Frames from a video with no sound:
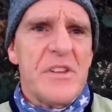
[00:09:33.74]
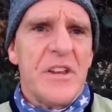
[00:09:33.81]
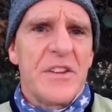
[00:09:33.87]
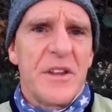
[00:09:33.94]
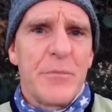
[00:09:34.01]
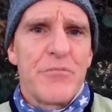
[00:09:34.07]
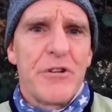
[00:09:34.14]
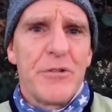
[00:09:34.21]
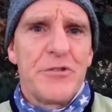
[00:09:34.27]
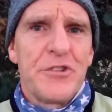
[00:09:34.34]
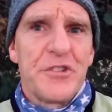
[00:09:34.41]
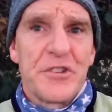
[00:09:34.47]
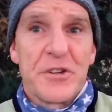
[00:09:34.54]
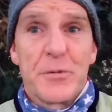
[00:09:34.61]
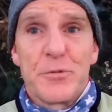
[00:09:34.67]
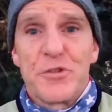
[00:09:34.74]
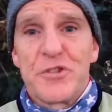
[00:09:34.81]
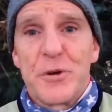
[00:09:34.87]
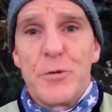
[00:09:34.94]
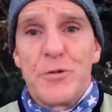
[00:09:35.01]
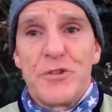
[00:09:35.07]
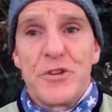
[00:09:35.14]
and he approaches an old
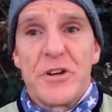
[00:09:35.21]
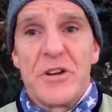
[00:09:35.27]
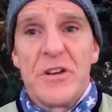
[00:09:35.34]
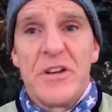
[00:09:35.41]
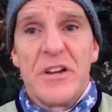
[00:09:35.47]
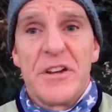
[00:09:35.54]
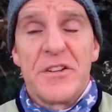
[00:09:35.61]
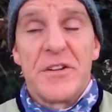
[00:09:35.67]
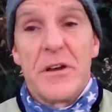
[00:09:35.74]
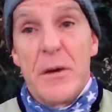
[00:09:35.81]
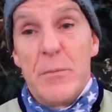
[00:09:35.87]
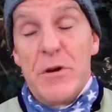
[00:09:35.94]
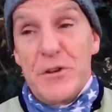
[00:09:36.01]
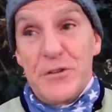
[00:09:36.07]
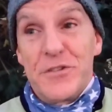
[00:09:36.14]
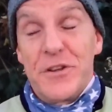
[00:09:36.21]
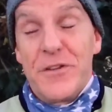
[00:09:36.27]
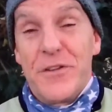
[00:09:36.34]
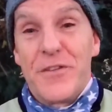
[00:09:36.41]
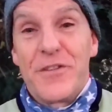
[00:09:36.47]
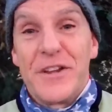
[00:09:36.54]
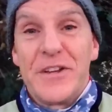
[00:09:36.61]
soldier and, amongst
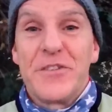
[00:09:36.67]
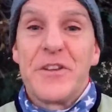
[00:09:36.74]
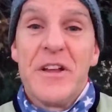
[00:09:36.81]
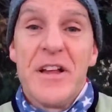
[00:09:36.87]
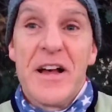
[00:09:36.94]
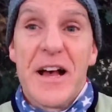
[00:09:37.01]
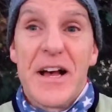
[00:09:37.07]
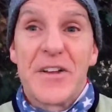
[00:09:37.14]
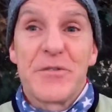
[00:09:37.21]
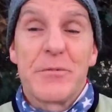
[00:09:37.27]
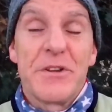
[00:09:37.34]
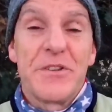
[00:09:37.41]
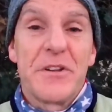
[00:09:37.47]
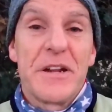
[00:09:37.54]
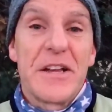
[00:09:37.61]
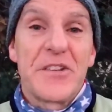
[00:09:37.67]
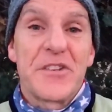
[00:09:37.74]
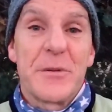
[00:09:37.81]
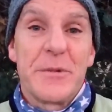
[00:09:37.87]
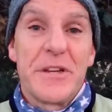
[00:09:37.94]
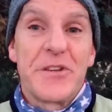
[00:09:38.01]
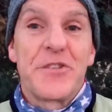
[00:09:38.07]
other things, asks when the last
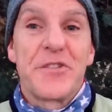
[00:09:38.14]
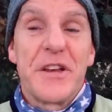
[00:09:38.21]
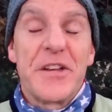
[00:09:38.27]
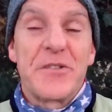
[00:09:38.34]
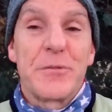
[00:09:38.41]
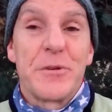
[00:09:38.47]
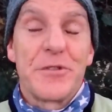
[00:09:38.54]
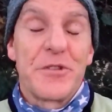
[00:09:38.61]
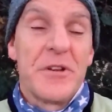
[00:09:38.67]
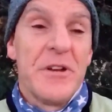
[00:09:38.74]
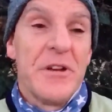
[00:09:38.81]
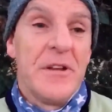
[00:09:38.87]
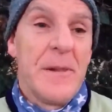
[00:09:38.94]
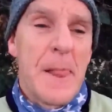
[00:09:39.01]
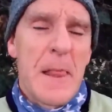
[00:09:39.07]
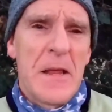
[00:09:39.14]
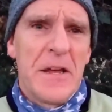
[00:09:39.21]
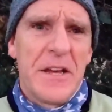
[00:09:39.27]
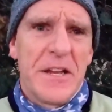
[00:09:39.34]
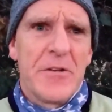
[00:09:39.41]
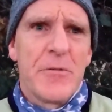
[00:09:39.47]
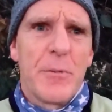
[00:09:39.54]
time he had sex was,
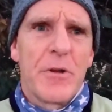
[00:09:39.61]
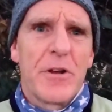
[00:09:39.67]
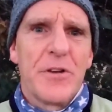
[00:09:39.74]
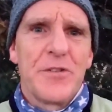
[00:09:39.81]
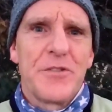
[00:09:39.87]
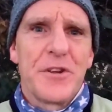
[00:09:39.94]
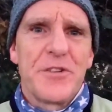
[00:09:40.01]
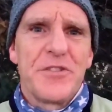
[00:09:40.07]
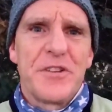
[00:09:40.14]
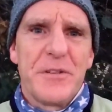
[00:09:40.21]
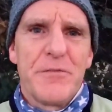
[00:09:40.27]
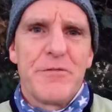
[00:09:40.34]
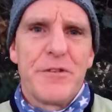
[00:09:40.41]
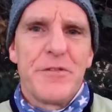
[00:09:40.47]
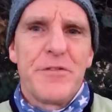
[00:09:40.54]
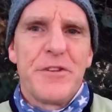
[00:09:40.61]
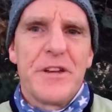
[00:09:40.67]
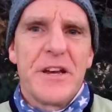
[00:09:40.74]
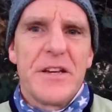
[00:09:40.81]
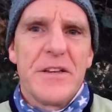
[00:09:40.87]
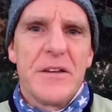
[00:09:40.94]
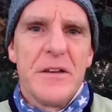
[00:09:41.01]
and he replies
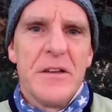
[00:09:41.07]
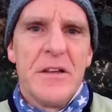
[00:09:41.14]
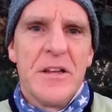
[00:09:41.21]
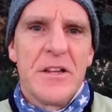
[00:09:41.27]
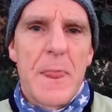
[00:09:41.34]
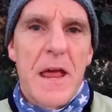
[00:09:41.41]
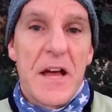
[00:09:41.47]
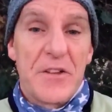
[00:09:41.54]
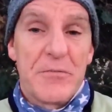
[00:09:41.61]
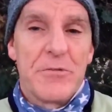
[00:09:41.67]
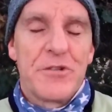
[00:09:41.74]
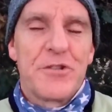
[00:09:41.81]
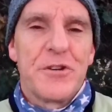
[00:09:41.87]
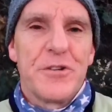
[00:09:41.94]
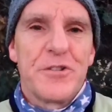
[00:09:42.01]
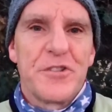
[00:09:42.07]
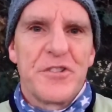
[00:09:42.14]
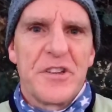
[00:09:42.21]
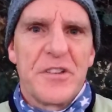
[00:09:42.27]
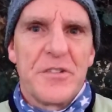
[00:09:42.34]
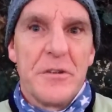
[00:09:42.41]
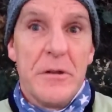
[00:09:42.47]
1958, and the researcher
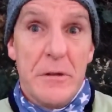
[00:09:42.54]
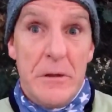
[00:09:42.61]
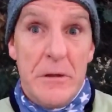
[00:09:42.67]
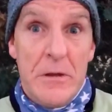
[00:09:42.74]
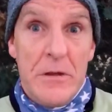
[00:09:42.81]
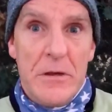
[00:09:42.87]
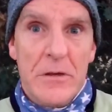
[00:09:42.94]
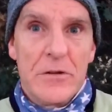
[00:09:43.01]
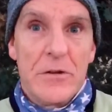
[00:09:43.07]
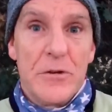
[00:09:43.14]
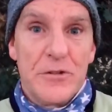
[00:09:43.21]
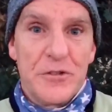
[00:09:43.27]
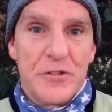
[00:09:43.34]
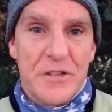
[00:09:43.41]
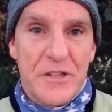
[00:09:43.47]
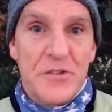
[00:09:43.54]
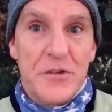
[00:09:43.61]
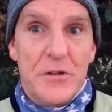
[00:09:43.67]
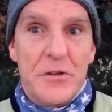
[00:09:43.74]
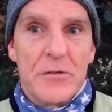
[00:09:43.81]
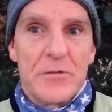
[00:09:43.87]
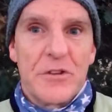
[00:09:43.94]
says, gosh, that's a
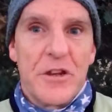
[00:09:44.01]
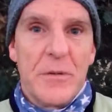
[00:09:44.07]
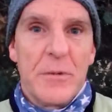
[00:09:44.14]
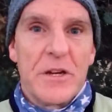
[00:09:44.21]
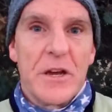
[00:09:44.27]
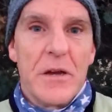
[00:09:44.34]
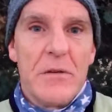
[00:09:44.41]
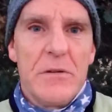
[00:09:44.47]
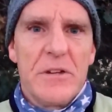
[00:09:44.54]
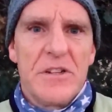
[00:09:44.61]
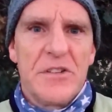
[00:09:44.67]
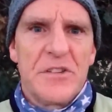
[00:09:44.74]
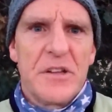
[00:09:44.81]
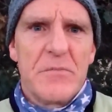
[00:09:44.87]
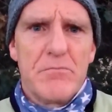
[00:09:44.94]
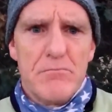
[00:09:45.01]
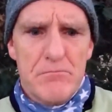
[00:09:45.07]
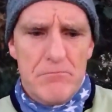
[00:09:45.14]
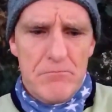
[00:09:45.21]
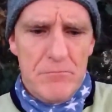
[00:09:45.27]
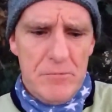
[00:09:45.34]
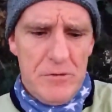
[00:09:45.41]
long time ago, and he said,
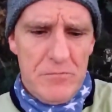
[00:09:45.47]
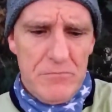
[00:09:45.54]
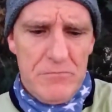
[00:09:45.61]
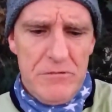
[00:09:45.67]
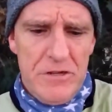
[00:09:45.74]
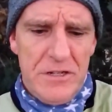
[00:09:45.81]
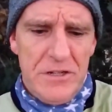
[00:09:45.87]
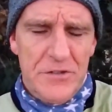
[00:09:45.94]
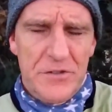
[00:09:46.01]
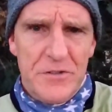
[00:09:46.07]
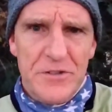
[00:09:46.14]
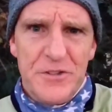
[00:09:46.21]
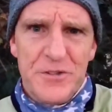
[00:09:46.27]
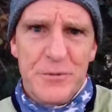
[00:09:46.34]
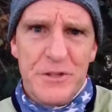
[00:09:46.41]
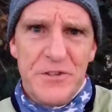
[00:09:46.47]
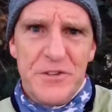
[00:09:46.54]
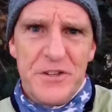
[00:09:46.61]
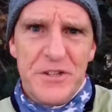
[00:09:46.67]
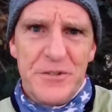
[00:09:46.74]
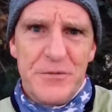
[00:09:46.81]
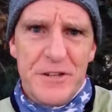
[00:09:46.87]
not really, it's only
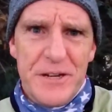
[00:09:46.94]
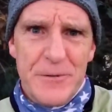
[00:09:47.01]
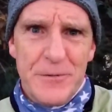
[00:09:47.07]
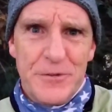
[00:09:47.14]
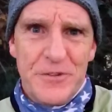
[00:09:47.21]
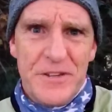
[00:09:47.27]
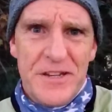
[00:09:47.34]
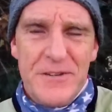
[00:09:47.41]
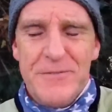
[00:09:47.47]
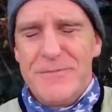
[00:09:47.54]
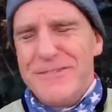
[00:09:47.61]
2000 hours now.